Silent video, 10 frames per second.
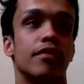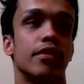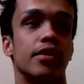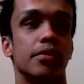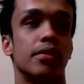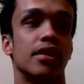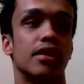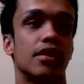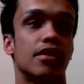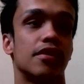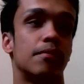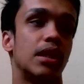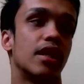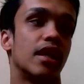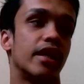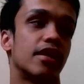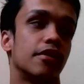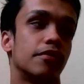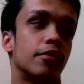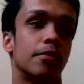for you, and it could be like
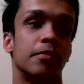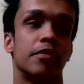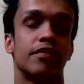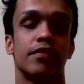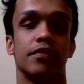a form of,